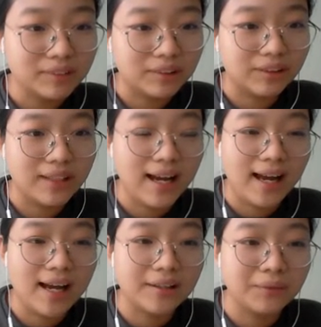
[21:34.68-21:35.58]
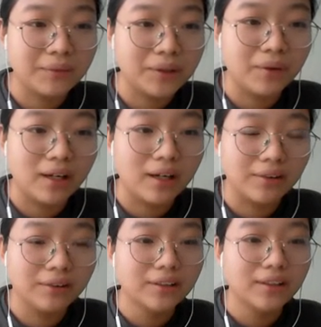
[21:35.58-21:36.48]
In the head, we
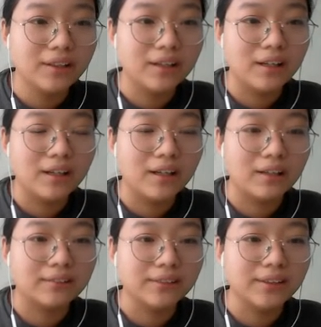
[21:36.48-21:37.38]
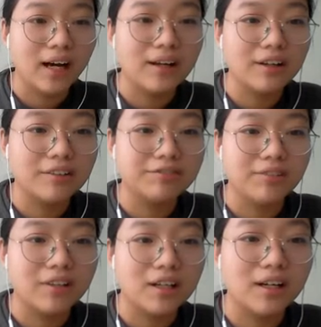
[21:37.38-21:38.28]
will kind of
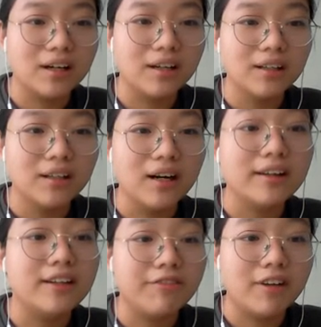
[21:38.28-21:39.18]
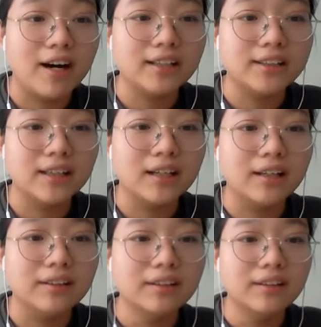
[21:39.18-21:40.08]
define
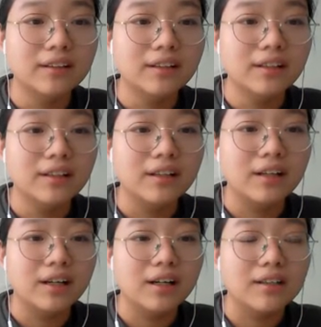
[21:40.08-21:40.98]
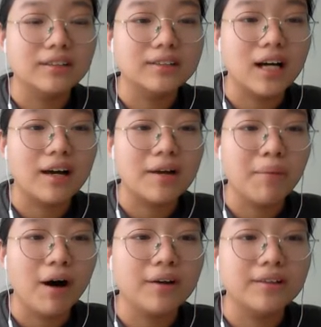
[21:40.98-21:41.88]
some
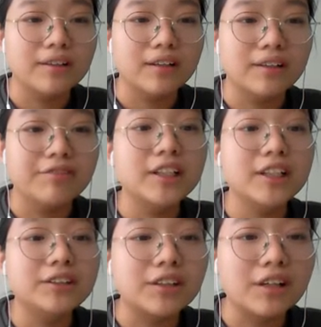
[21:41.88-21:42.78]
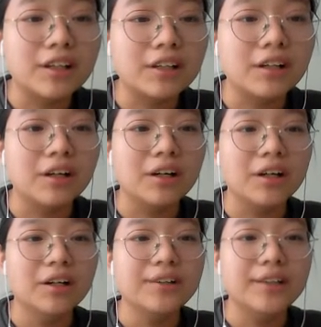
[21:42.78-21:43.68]
important feature
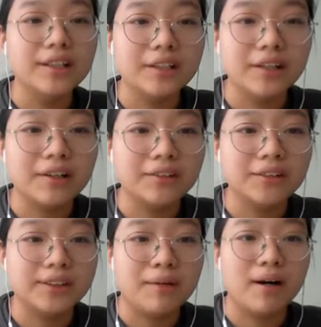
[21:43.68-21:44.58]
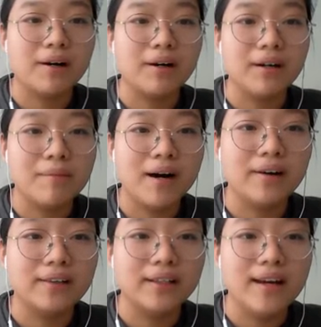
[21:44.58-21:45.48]
or details
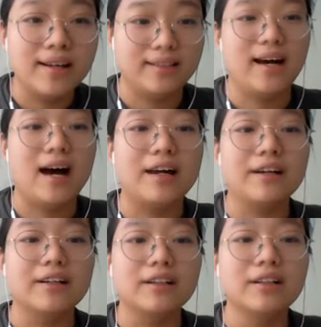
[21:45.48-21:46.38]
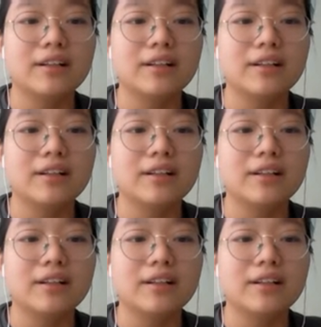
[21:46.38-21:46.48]
about the entire